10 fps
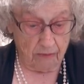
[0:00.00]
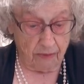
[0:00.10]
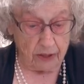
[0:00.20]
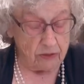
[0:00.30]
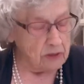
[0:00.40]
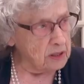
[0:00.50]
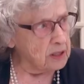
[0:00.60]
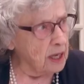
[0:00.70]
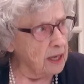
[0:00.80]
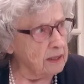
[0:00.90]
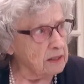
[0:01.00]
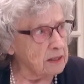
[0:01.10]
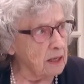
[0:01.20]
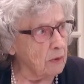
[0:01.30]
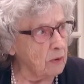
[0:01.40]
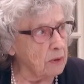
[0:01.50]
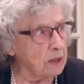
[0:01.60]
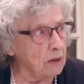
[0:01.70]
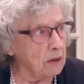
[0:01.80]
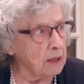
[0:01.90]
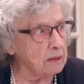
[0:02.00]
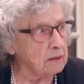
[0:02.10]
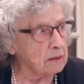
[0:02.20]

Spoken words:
Veterans Day. Is that what we call it?